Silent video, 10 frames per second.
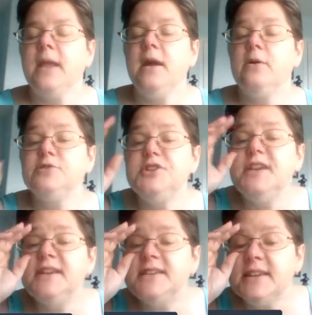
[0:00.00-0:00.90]
Oh,
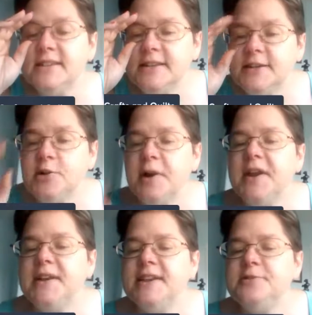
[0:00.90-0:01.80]
Janine says that's a quick
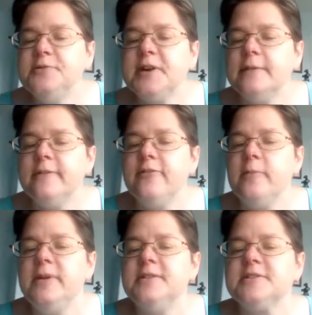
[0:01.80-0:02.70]
and easy recovery for
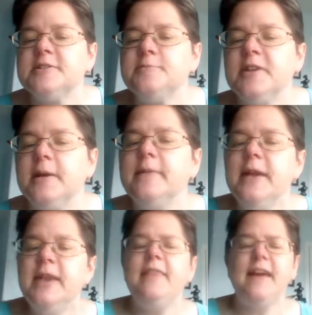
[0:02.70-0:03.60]
meniscus cleanup.
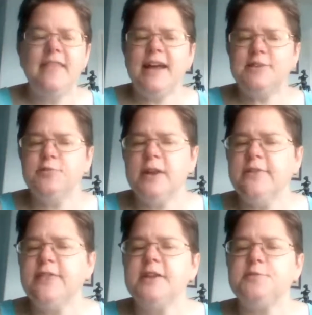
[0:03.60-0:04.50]
Yeah, that's what
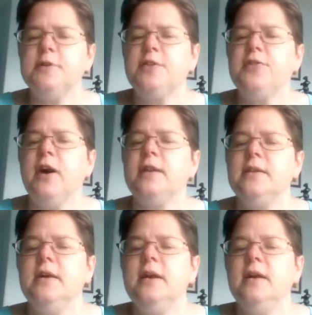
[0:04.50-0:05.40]
I thought.
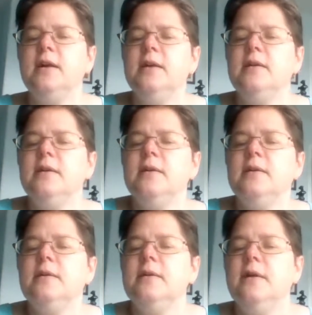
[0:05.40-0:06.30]

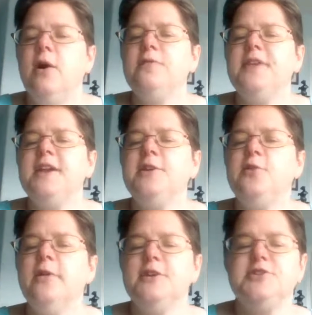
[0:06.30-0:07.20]
Oh, thank you,
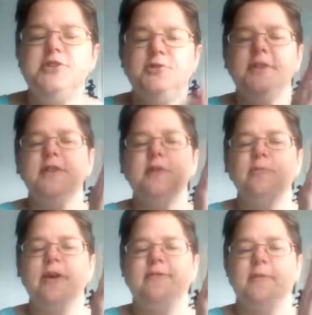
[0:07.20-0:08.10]
Nora. She's doing the little
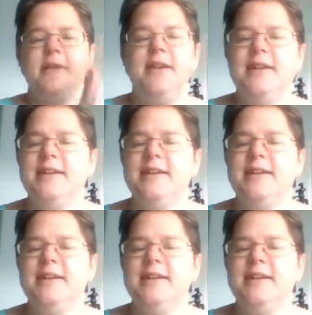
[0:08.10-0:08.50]
pray for me.